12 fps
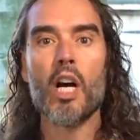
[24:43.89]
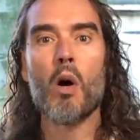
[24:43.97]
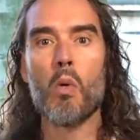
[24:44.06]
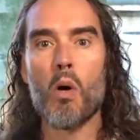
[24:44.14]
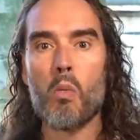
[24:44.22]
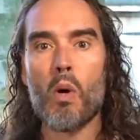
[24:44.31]

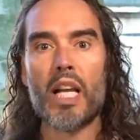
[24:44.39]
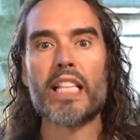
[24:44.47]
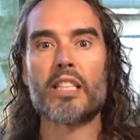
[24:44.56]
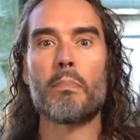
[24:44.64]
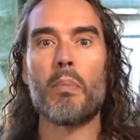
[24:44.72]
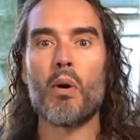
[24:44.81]
were willing
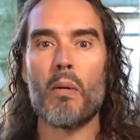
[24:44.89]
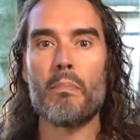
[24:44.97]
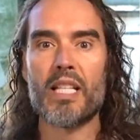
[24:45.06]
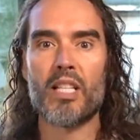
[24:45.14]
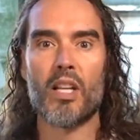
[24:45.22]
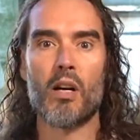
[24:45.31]
to put
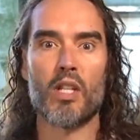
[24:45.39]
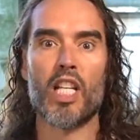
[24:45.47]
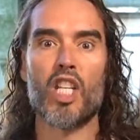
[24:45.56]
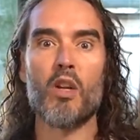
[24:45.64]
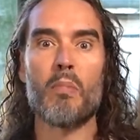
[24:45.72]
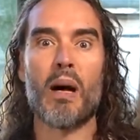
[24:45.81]
missiles in
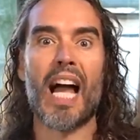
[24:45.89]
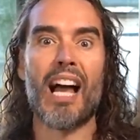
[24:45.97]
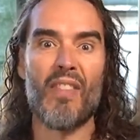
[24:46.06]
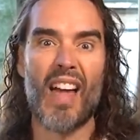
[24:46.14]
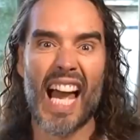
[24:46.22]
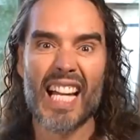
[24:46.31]
Cuba, how
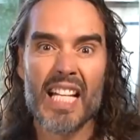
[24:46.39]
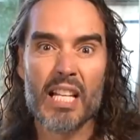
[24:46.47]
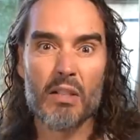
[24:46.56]
that